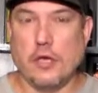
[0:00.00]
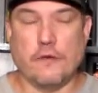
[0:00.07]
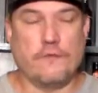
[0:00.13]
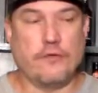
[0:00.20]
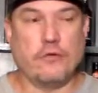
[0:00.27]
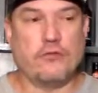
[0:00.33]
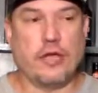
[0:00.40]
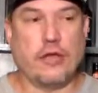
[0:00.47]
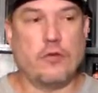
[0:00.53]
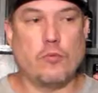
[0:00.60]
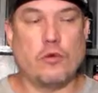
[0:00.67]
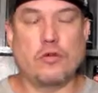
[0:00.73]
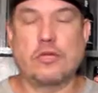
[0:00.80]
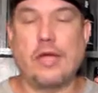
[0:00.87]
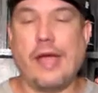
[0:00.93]
If you say the
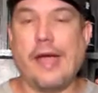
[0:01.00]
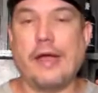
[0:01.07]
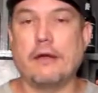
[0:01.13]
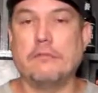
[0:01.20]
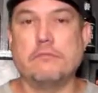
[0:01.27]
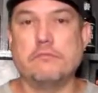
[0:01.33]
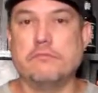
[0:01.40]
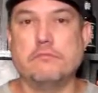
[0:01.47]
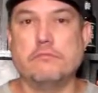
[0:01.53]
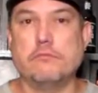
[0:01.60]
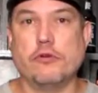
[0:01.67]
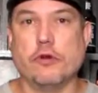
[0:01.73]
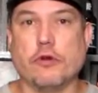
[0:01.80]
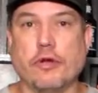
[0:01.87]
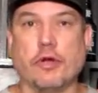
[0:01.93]
word cat,
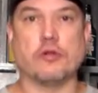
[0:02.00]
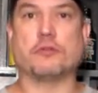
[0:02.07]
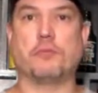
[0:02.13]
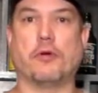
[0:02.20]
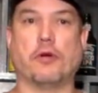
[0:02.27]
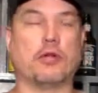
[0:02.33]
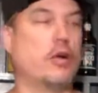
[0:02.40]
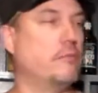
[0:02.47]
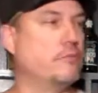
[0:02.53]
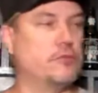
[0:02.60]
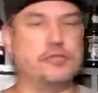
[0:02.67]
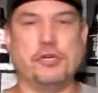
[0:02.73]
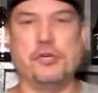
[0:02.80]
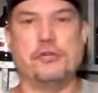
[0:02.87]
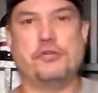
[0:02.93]
her ears perk up,
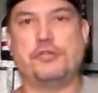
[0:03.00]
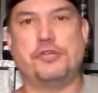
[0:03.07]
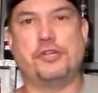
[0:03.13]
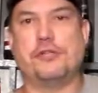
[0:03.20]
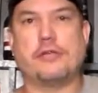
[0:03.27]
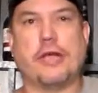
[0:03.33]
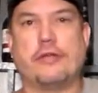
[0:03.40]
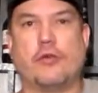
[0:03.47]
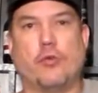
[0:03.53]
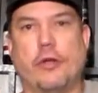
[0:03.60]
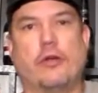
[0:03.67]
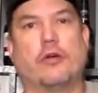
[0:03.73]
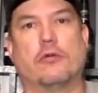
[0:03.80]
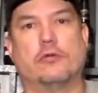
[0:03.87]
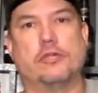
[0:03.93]
and she's at the
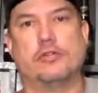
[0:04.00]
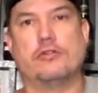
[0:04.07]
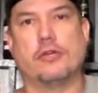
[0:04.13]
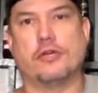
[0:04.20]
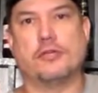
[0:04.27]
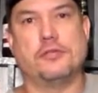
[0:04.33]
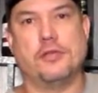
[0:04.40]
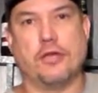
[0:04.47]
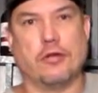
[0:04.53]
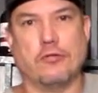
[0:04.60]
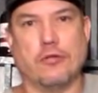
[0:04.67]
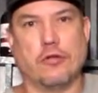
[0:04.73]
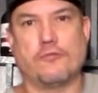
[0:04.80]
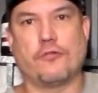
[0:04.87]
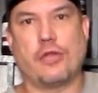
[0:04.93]
window. She's gonna, you
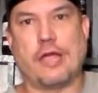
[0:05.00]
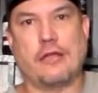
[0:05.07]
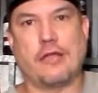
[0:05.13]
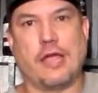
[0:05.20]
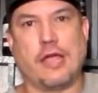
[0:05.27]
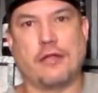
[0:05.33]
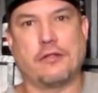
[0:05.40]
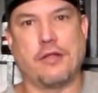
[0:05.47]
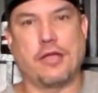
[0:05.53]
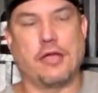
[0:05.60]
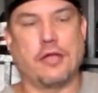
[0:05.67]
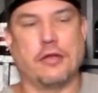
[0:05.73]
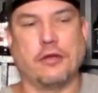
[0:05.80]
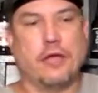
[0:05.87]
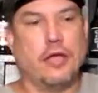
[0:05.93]
know, look for that dang
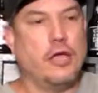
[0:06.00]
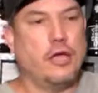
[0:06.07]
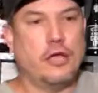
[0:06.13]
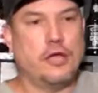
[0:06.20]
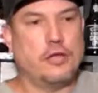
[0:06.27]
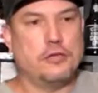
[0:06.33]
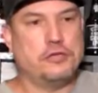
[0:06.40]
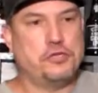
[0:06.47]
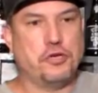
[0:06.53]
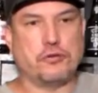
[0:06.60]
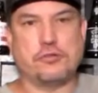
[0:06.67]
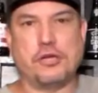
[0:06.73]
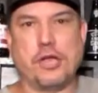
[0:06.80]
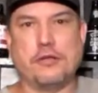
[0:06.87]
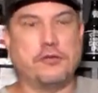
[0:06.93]
thing, and
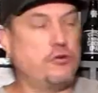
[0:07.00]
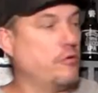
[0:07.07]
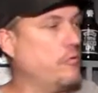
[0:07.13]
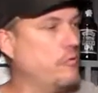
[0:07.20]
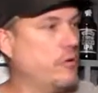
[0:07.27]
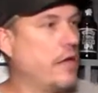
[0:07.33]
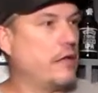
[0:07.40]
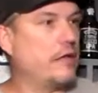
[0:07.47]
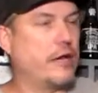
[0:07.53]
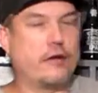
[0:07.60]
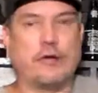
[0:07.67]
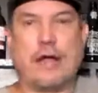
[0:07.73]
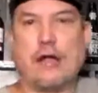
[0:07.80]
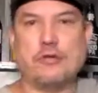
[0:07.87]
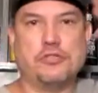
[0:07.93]
she'll chase. I'll let
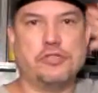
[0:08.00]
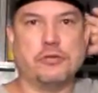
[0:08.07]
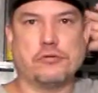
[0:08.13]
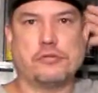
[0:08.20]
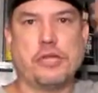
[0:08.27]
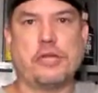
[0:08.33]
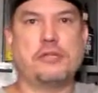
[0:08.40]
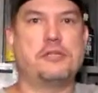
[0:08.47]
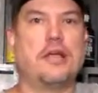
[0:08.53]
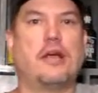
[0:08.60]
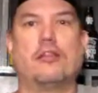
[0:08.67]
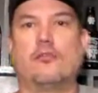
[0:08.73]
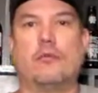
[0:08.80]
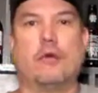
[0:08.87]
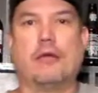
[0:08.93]
her out, and she'll chase
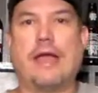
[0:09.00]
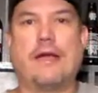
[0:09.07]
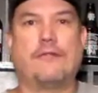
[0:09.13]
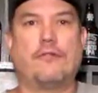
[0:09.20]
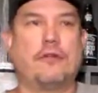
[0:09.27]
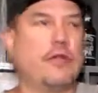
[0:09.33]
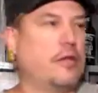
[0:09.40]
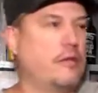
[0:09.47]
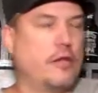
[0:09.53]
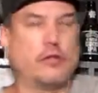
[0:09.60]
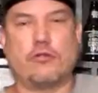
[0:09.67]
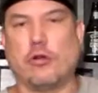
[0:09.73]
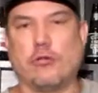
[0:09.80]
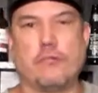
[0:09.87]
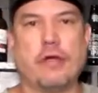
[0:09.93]
down the road after the dang thing,
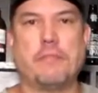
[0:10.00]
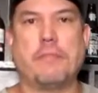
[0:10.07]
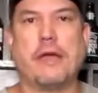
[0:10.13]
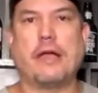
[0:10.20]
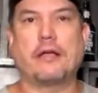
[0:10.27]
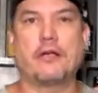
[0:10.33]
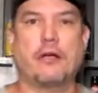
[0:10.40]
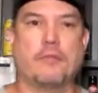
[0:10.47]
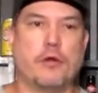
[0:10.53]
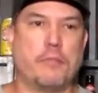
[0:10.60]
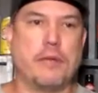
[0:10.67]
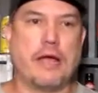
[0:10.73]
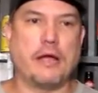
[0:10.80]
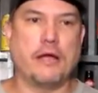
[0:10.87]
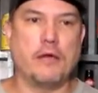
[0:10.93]
turn right back, and come
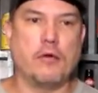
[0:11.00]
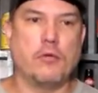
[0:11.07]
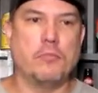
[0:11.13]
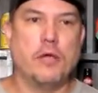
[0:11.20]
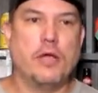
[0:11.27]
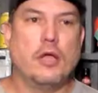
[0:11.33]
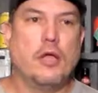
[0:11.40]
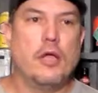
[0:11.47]
right back home.